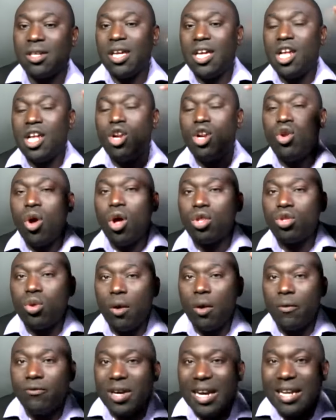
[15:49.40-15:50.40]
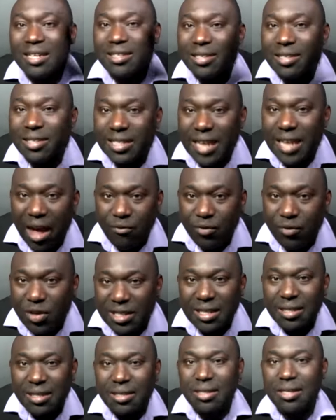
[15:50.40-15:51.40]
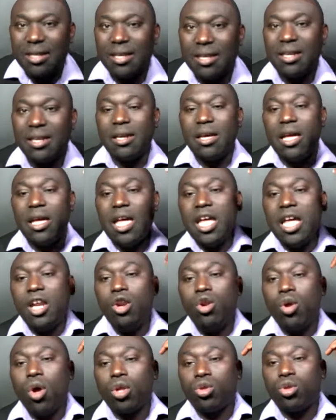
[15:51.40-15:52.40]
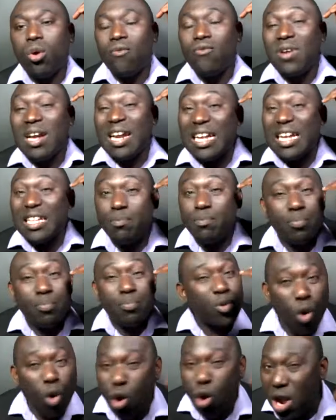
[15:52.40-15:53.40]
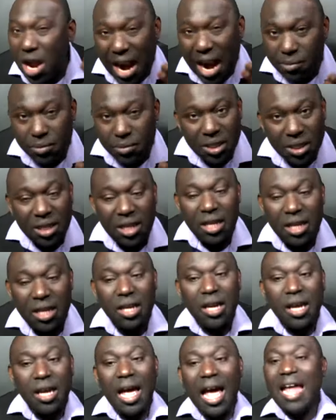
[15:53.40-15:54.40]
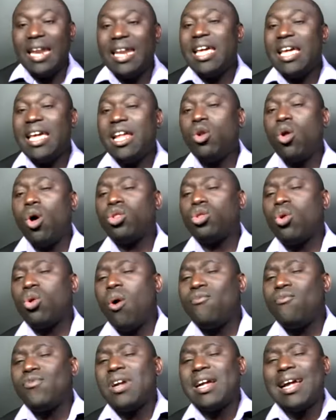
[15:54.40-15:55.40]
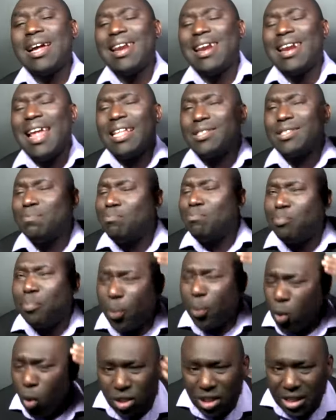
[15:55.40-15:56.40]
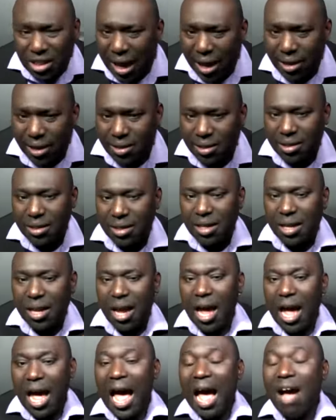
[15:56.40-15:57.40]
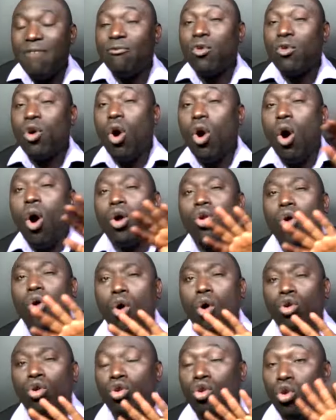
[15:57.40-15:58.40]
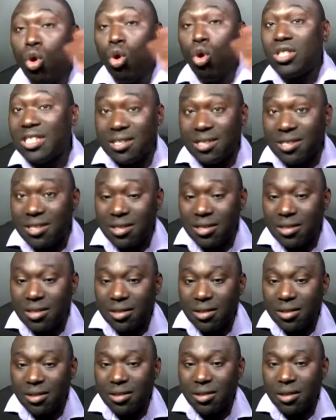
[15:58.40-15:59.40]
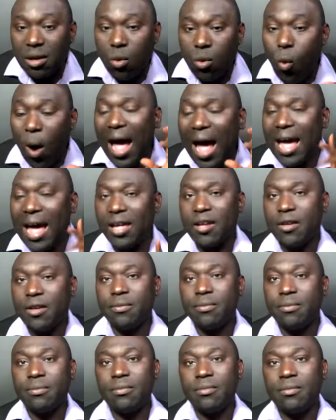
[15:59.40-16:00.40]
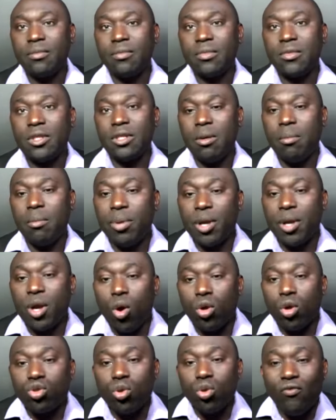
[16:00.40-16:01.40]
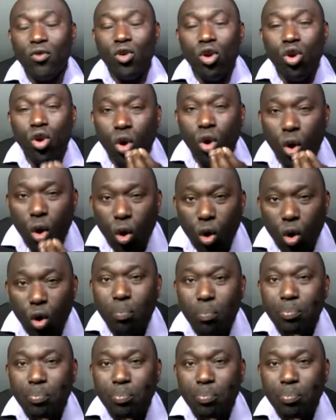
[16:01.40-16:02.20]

a lot of great services, a lot of great programs, and a lot of great projects have gone unnoticed. Why? Because of low